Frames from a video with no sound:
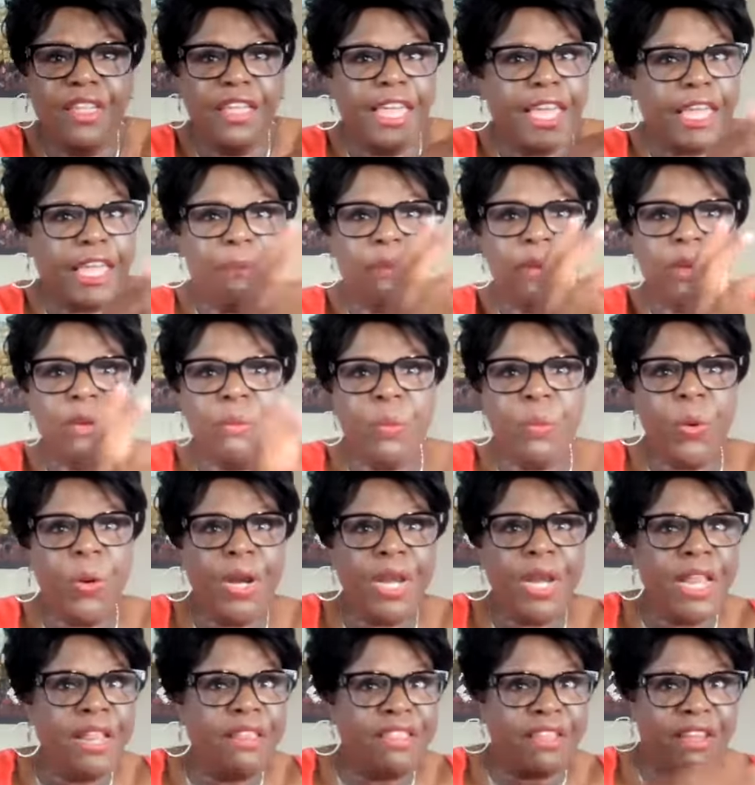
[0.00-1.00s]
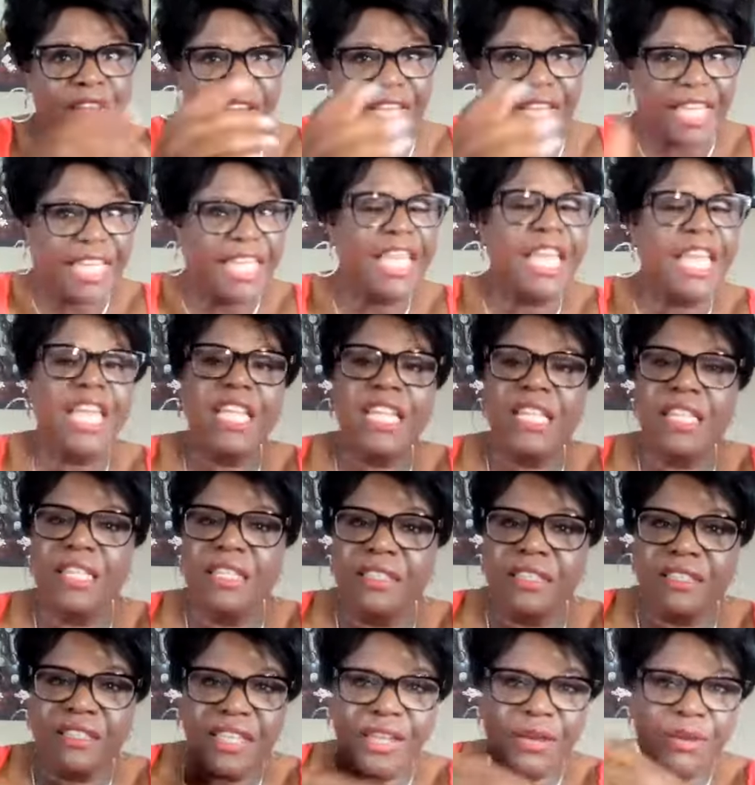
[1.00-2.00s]
get up in the morning, they got
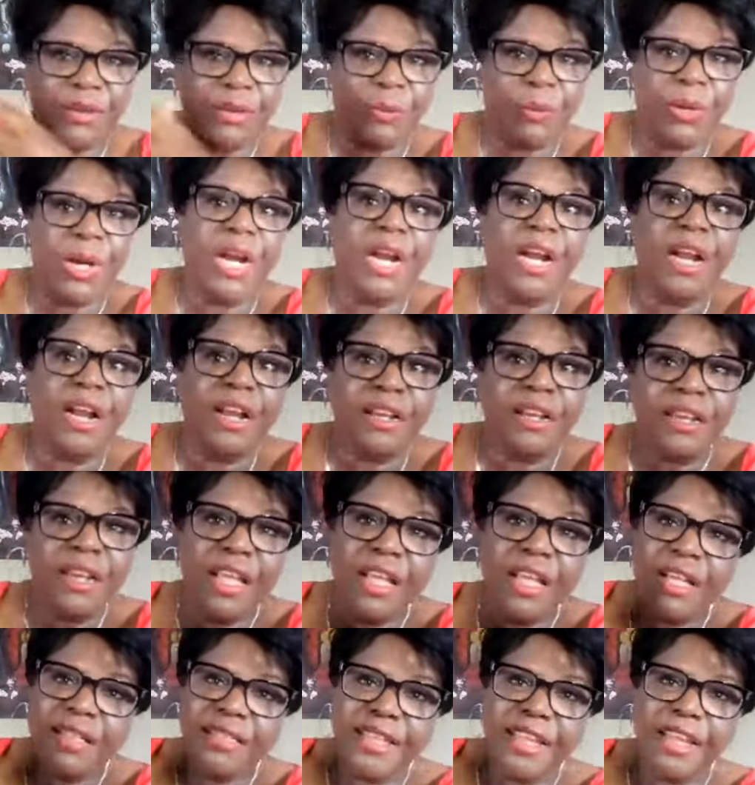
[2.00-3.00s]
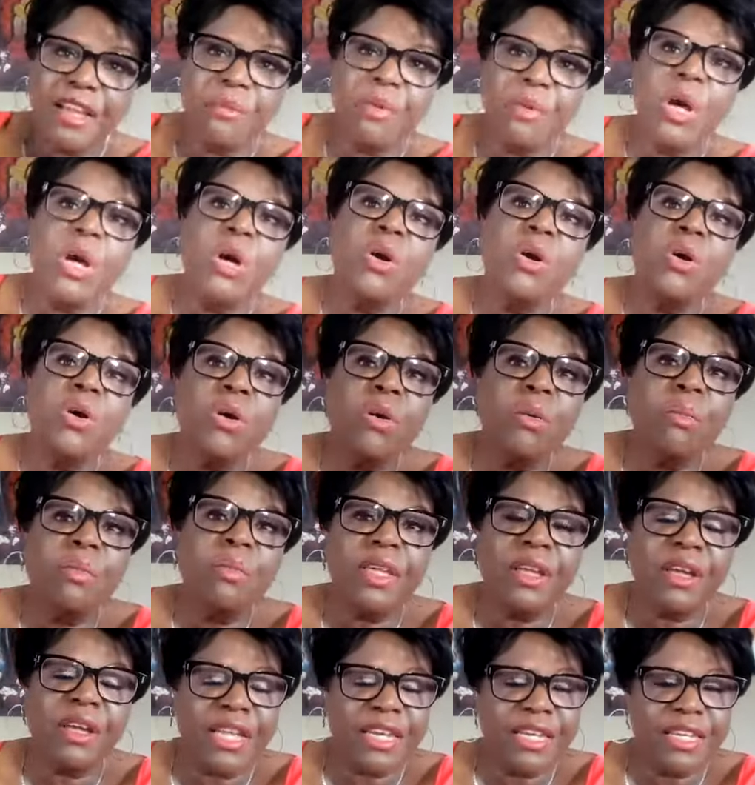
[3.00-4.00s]
kids, they go to work, they come home,
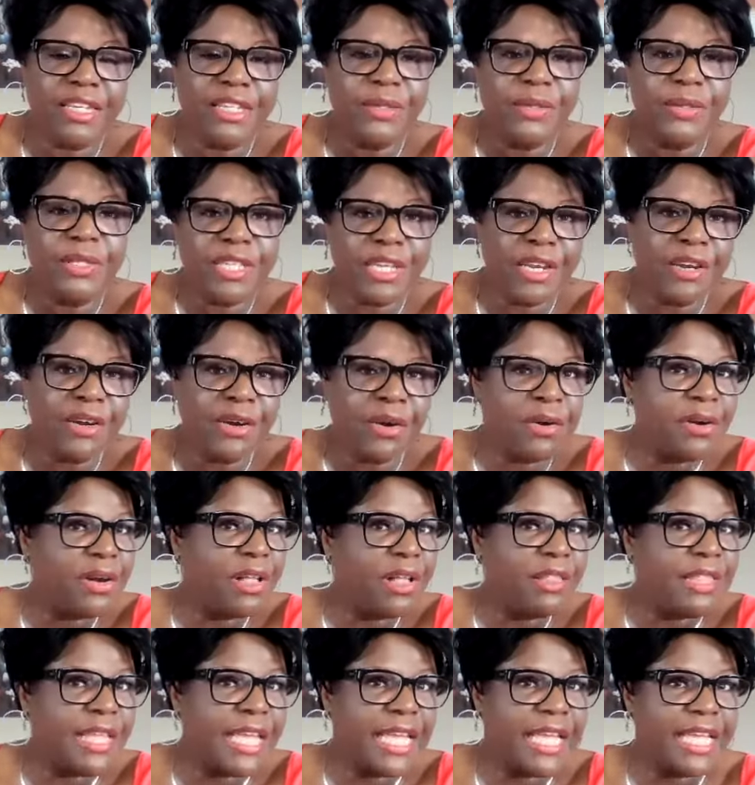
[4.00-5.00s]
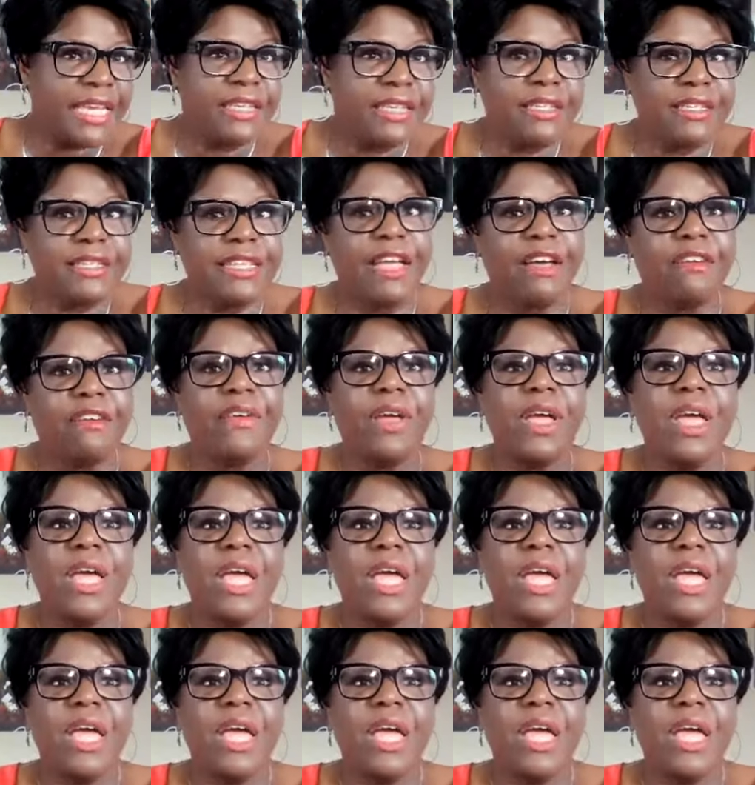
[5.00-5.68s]
they got to do dinner and all that kind of stuff.